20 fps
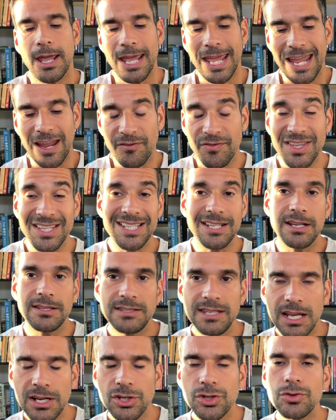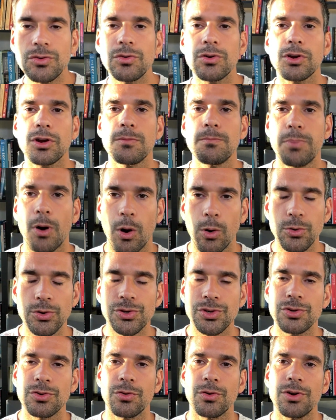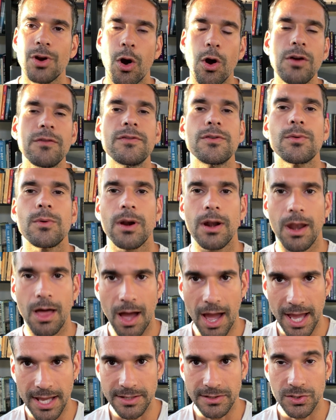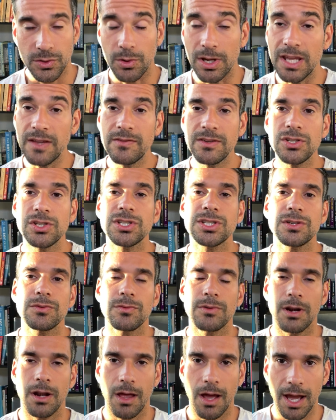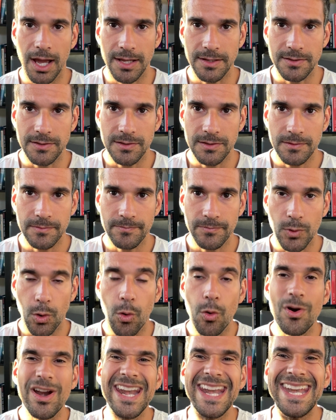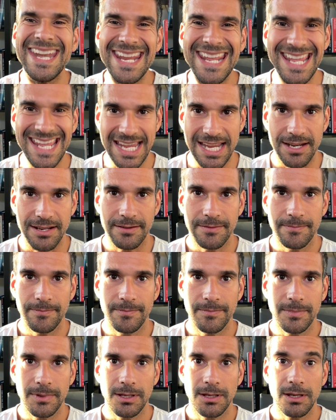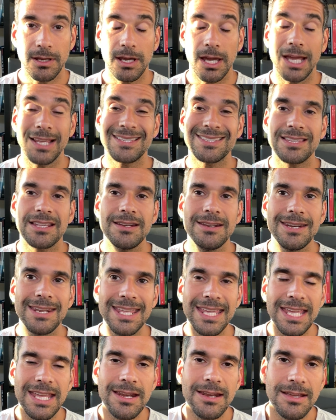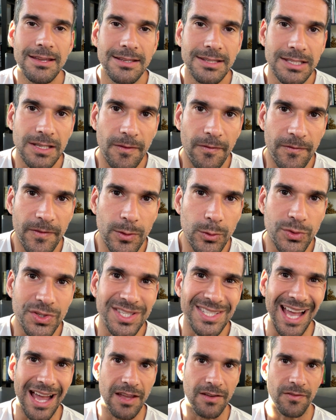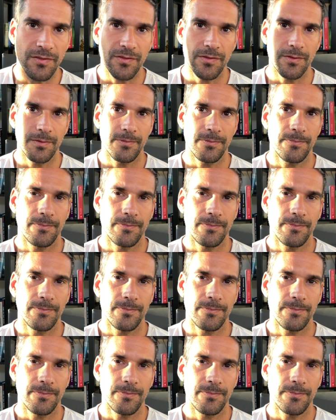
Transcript: If there's an addiction or a compulsion or an over-reliance or even just a reliance or a need, it's the need to feel safe.